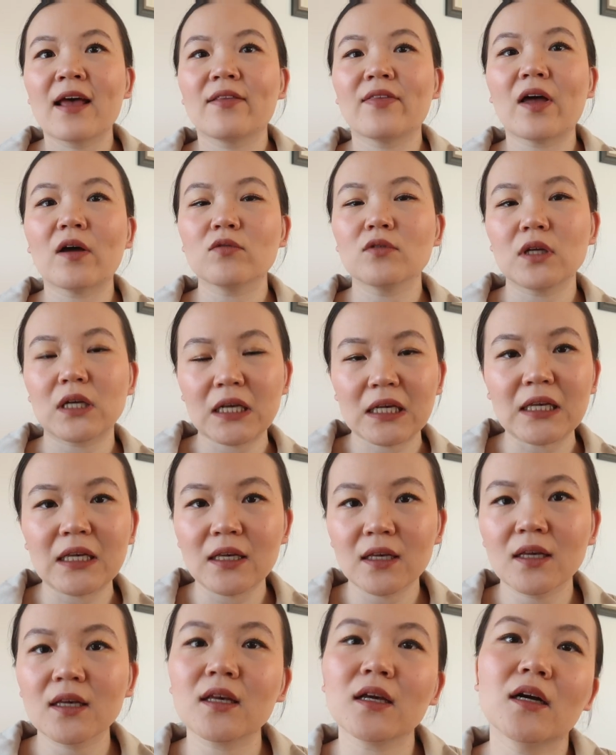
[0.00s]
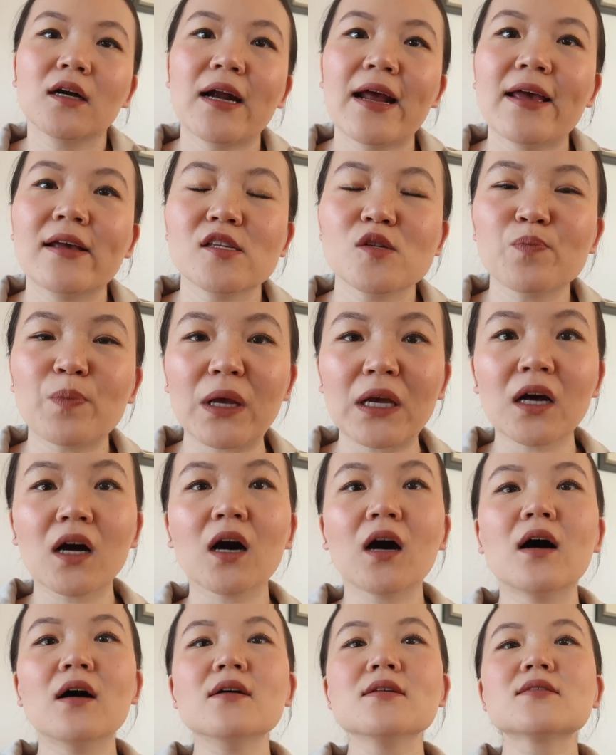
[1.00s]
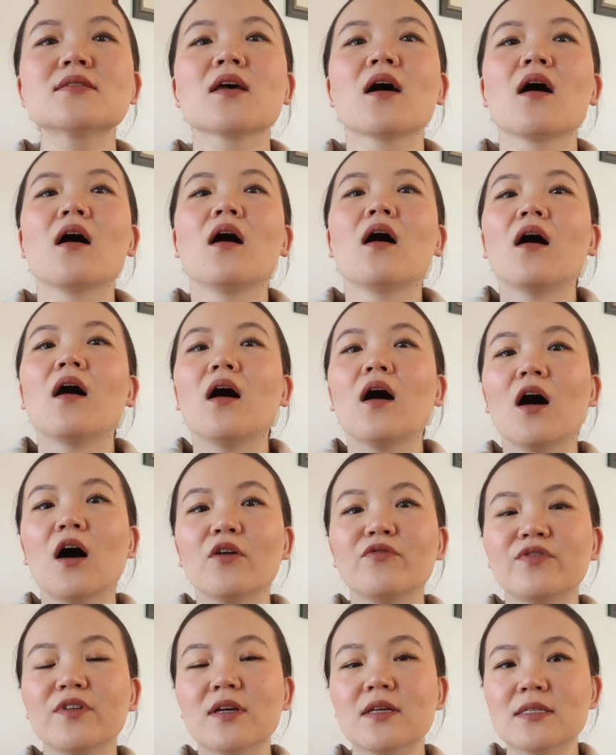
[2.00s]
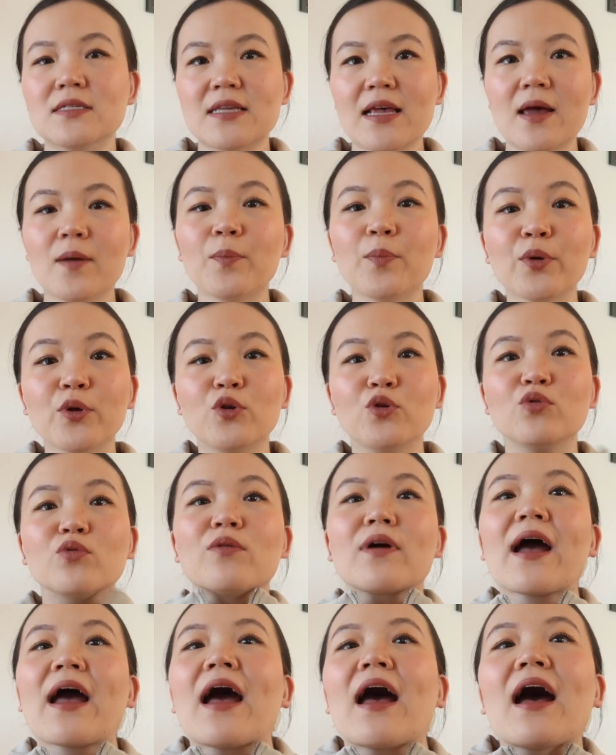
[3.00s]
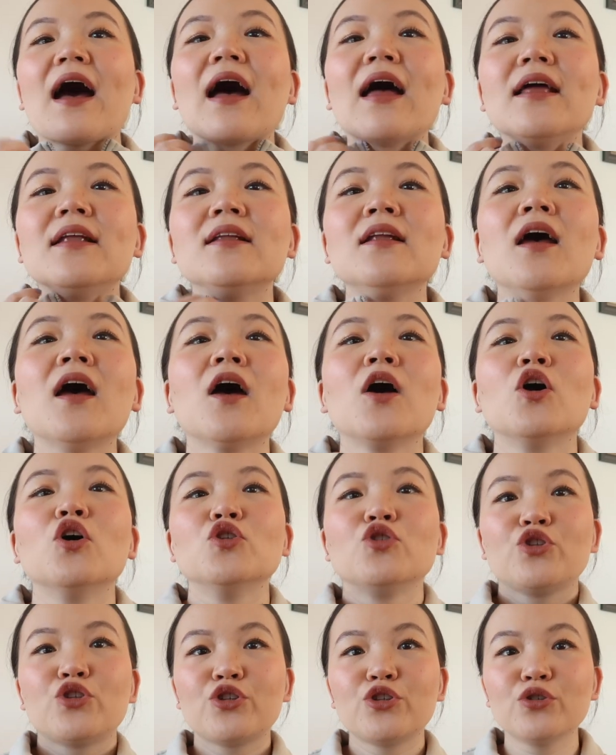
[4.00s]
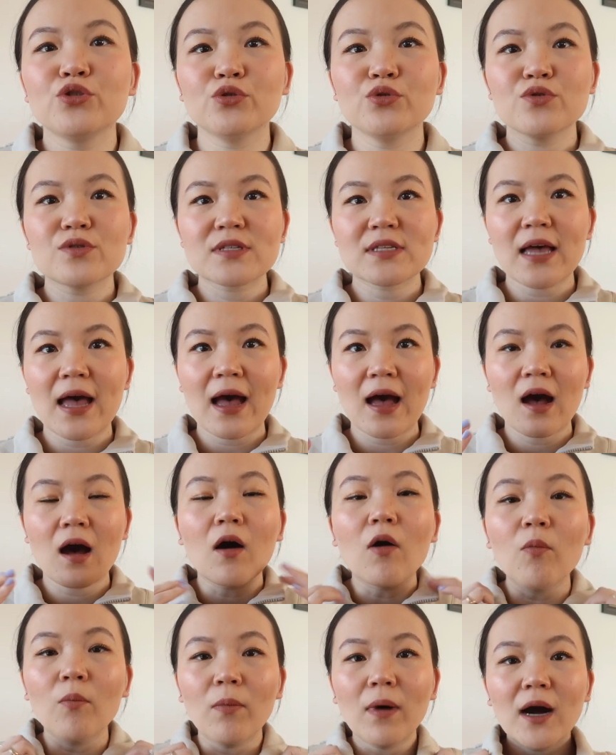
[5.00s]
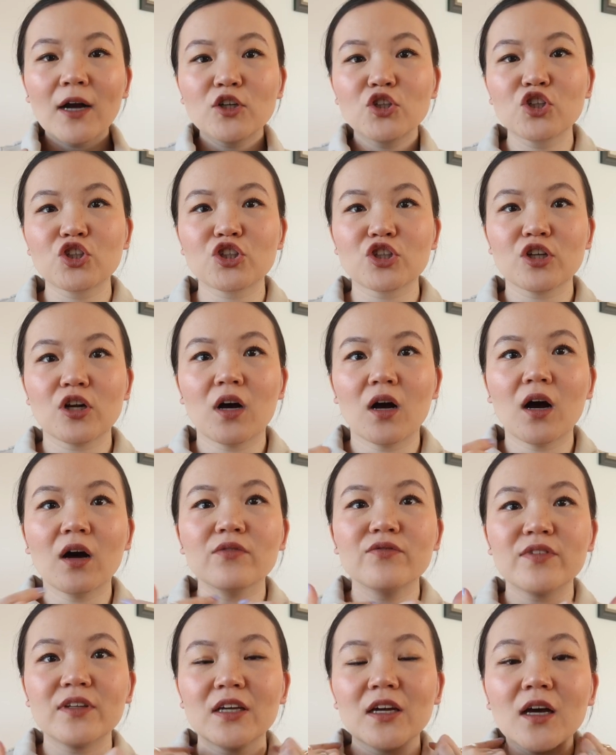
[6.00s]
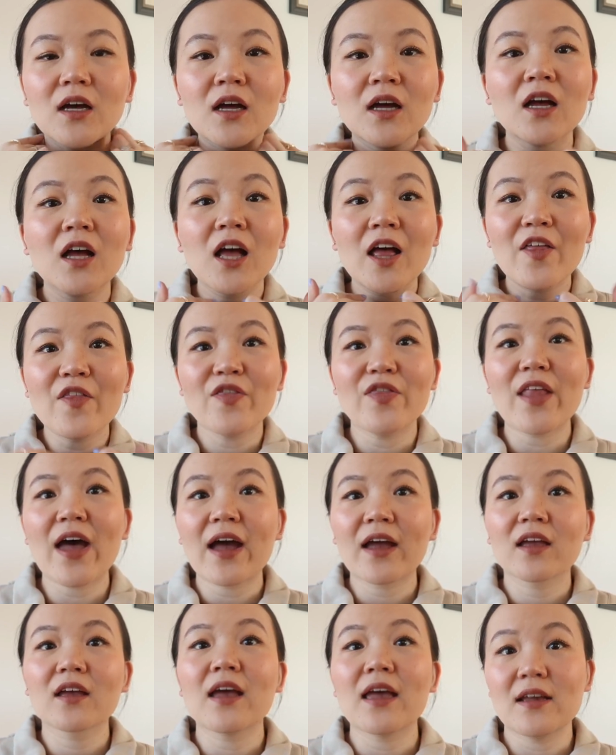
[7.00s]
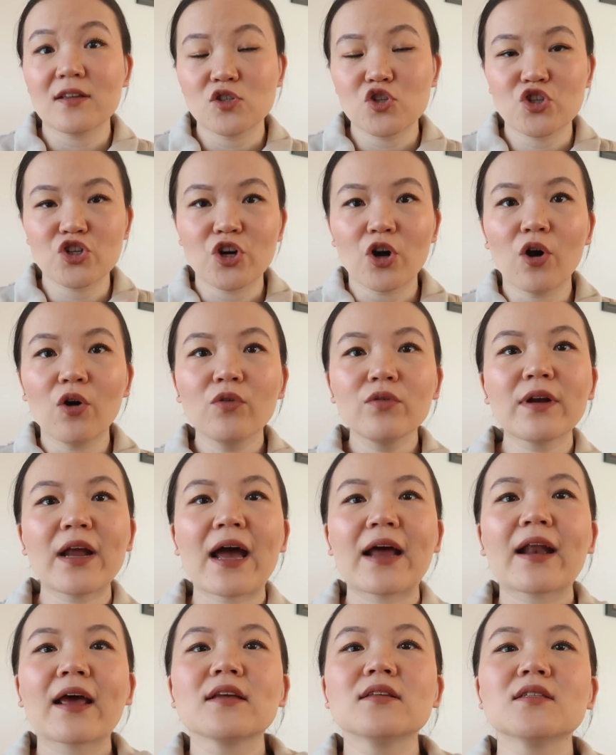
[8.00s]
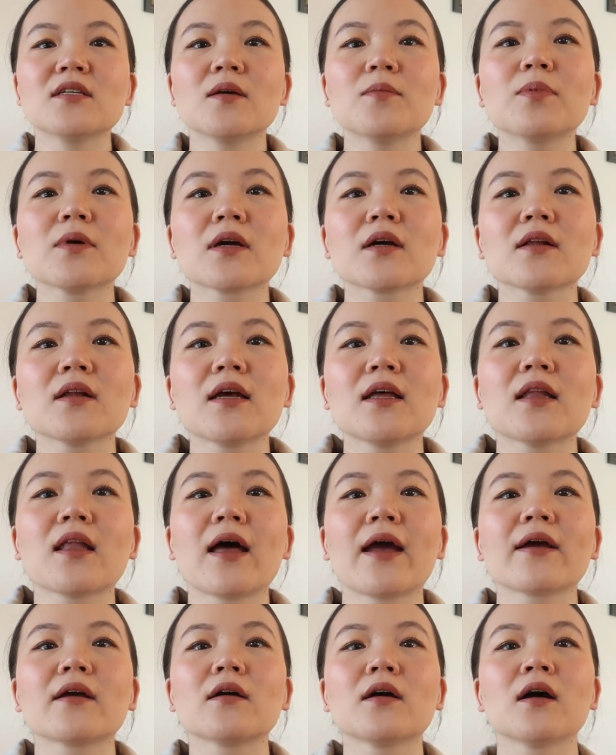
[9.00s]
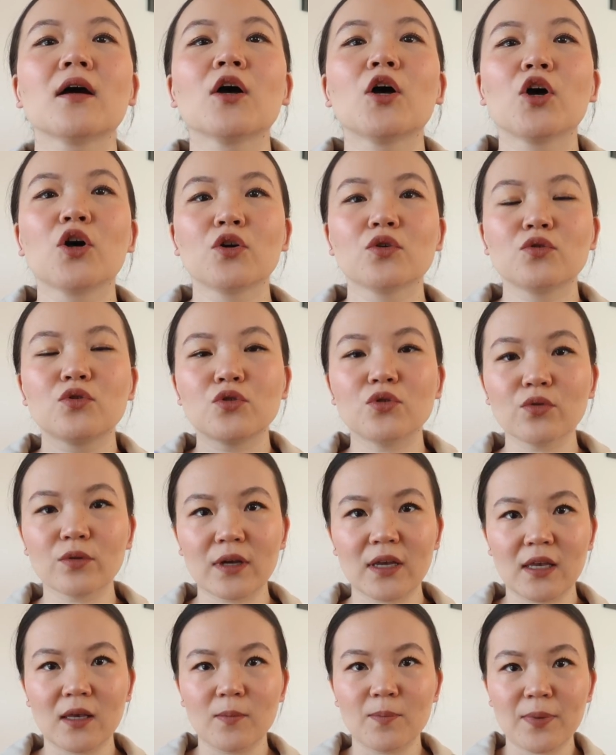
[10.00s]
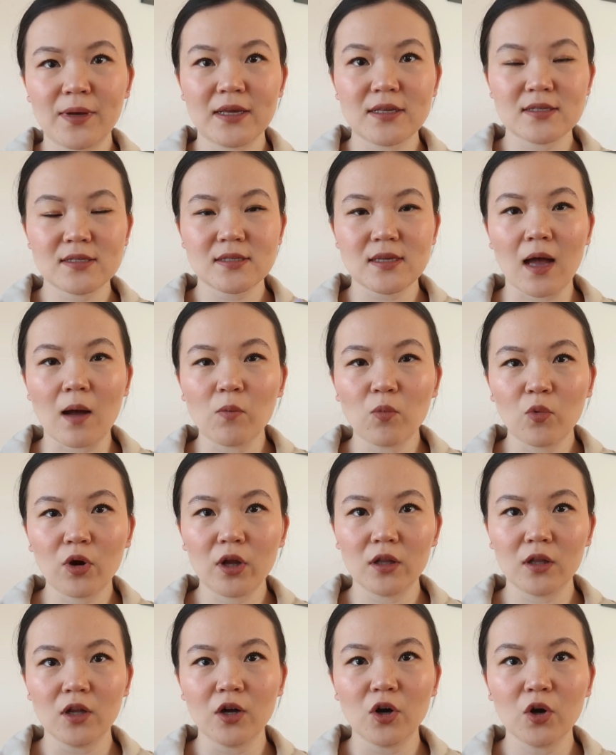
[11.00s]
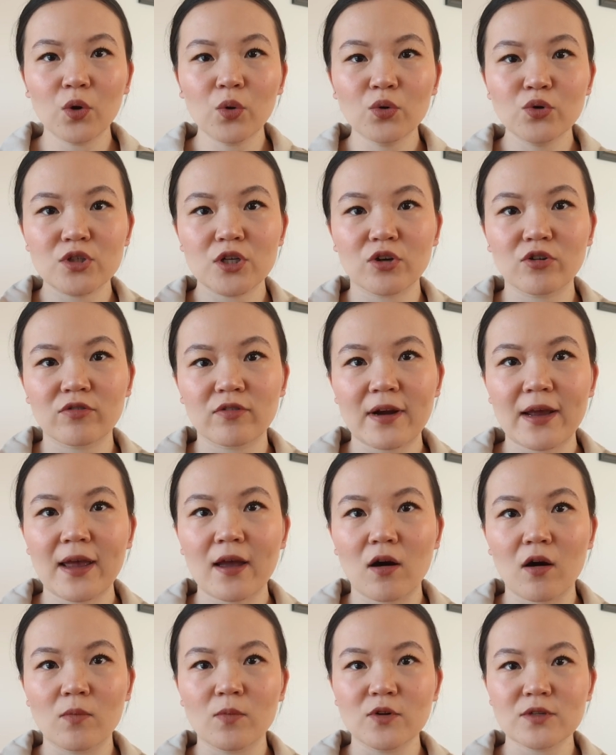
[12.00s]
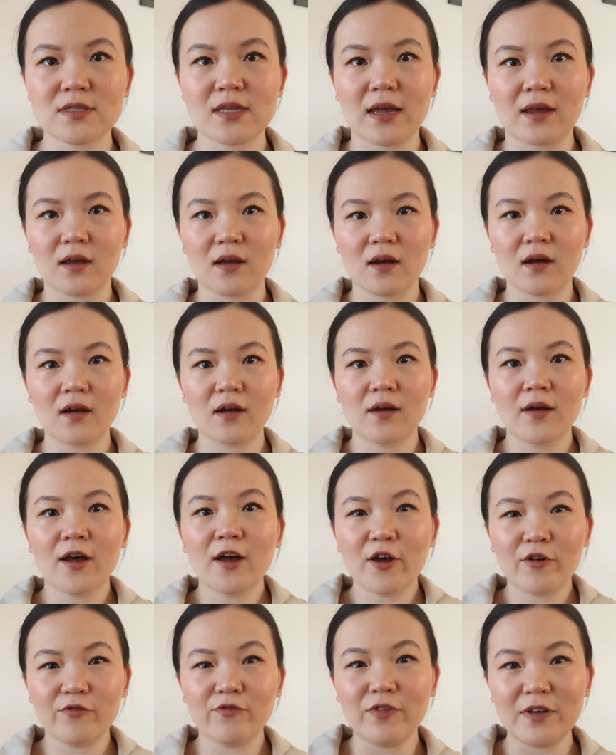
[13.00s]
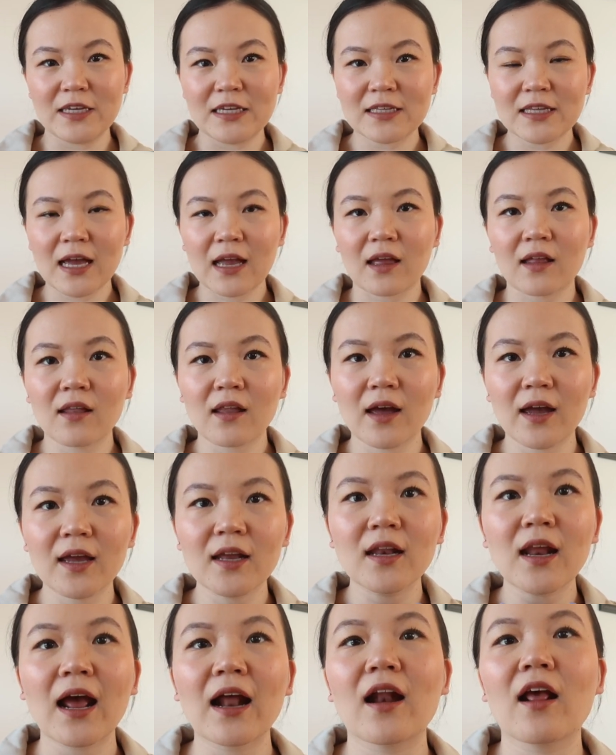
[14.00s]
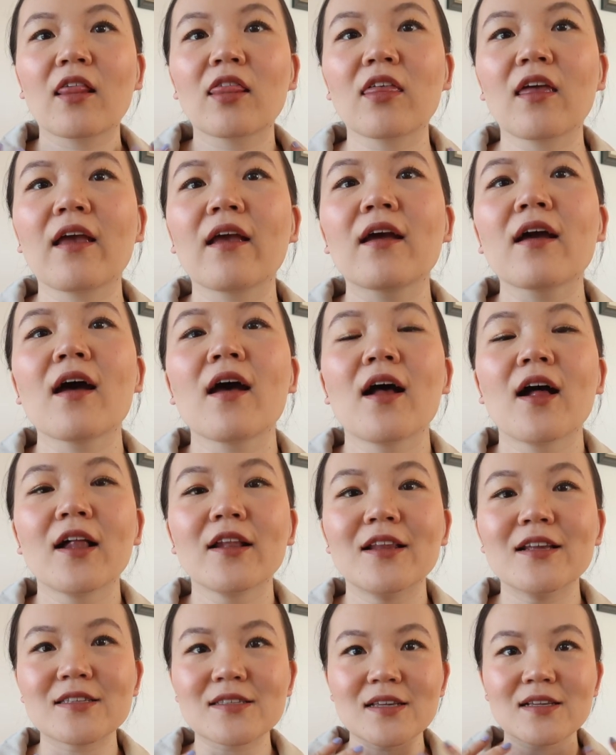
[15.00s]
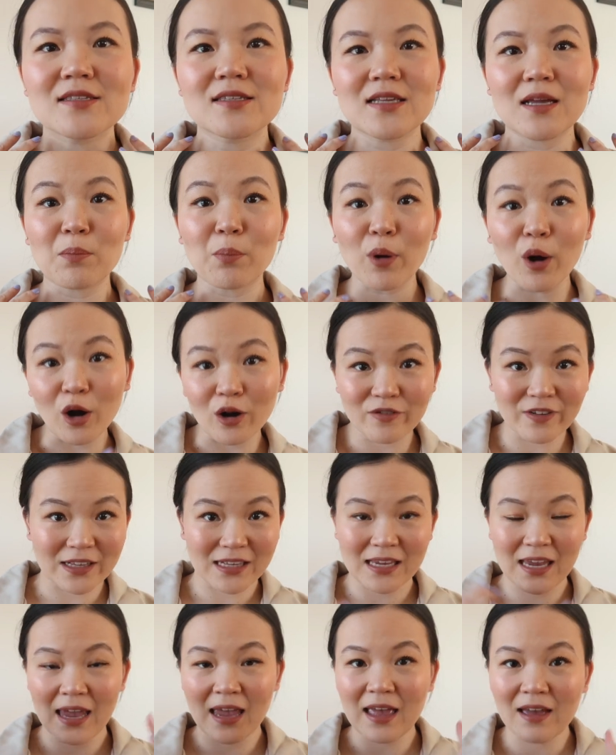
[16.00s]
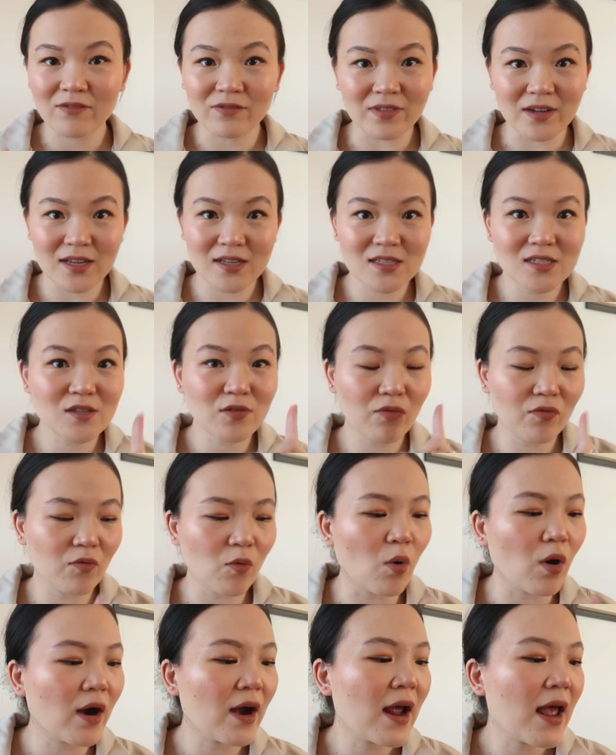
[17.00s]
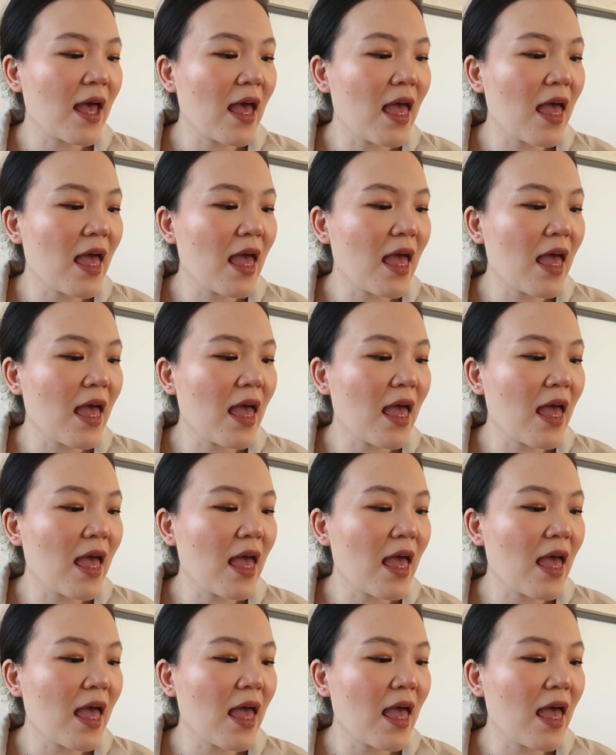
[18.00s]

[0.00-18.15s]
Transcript: Now the key here is because of the zip, you can choose how much of the neck is shown, and I typically like to keep it somewhat low to create almost like a V neckline, and I think this is the perfect canvas for